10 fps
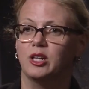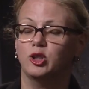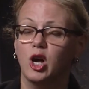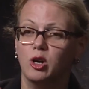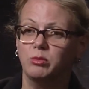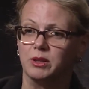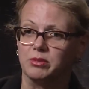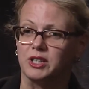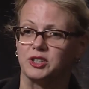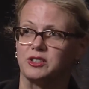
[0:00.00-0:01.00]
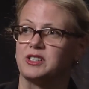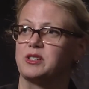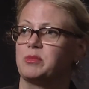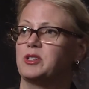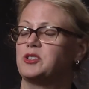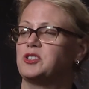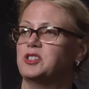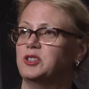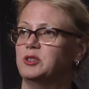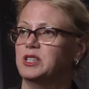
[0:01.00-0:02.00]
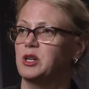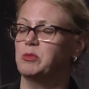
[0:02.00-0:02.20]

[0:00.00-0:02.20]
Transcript: low blood pressure as opposed to, you know,